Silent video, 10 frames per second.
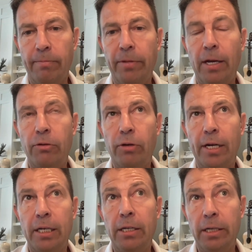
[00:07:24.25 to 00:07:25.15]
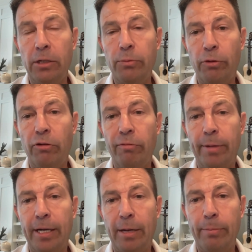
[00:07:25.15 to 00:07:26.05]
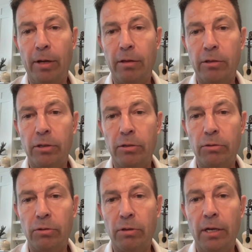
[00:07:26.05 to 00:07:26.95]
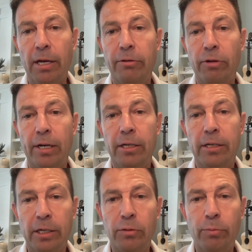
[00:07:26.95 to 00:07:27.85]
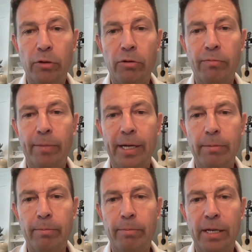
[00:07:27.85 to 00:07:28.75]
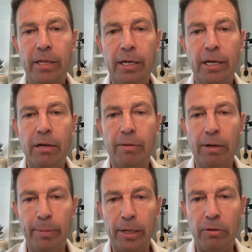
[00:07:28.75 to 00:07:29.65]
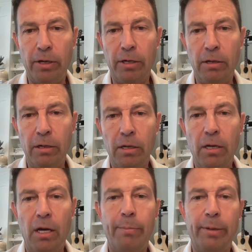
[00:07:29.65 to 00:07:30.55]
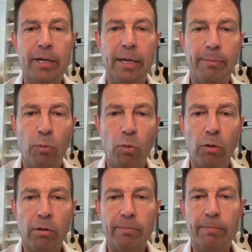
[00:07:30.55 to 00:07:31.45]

and tried to disprove my hypothesis, and try to disprove my thinking around Bitcoin, I became more